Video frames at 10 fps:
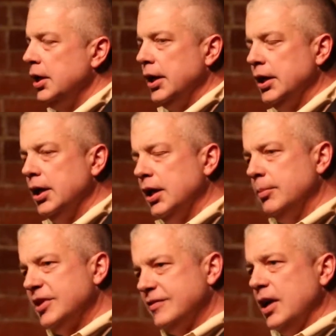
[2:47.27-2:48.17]
And
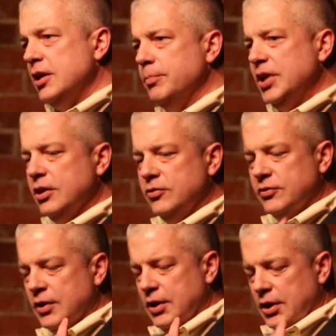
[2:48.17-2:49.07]
I'm excited
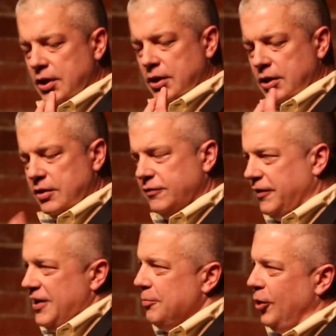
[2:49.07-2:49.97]
because
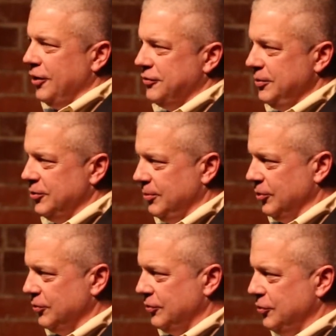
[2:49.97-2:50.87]
Fireball seems
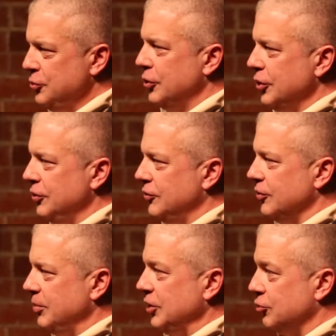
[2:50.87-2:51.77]
almost too good
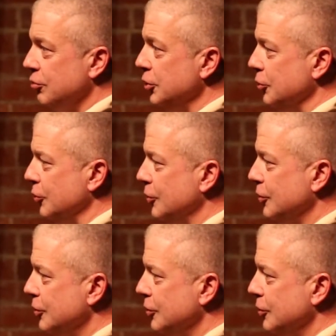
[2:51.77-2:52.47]
to be true.